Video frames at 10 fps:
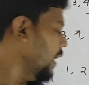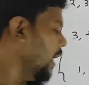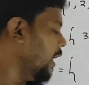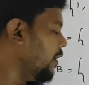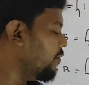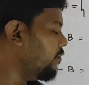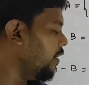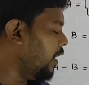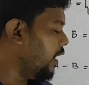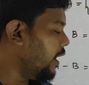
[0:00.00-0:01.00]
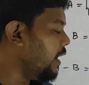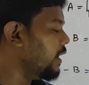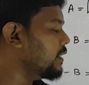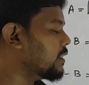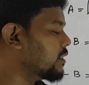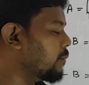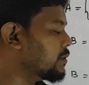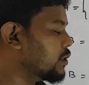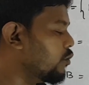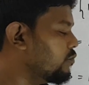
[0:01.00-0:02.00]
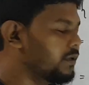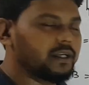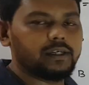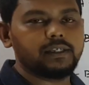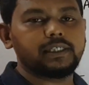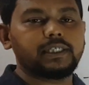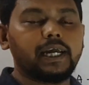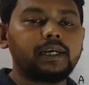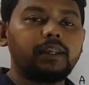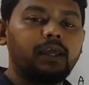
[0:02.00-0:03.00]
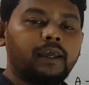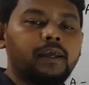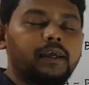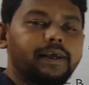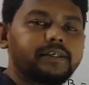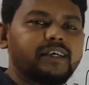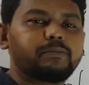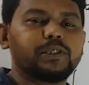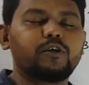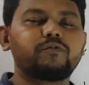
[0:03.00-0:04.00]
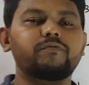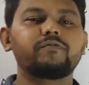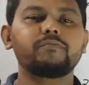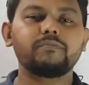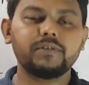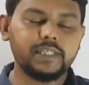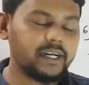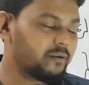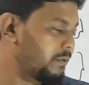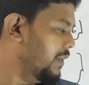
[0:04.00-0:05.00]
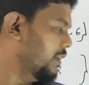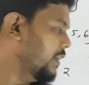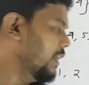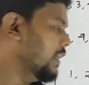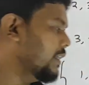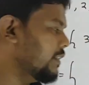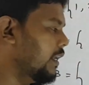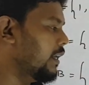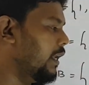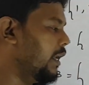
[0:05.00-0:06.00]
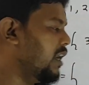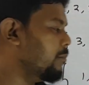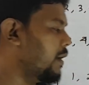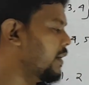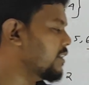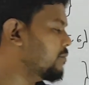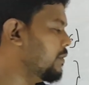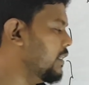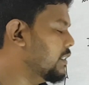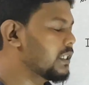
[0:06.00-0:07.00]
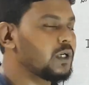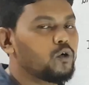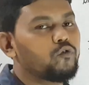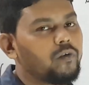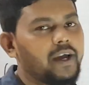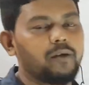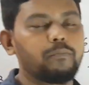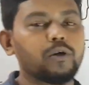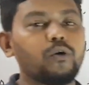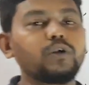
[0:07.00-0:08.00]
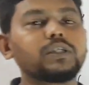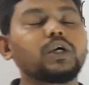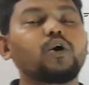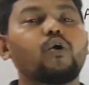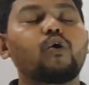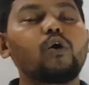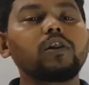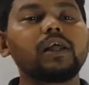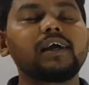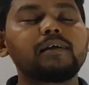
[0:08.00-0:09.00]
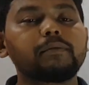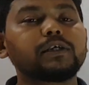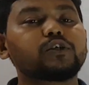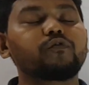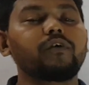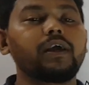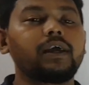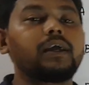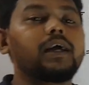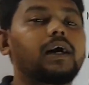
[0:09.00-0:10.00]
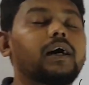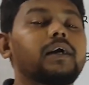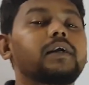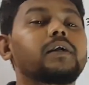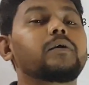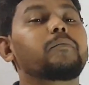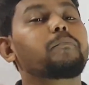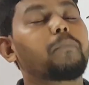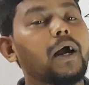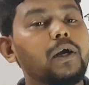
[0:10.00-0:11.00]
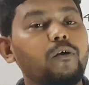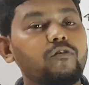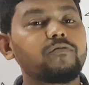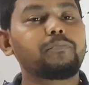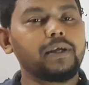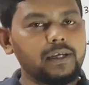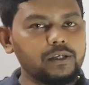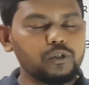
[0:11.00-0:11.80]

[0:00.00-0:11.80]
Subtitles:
If A is a subset of B, set A is subset of set B, then A minus B is equal to 5 because all the elements of A are part of B.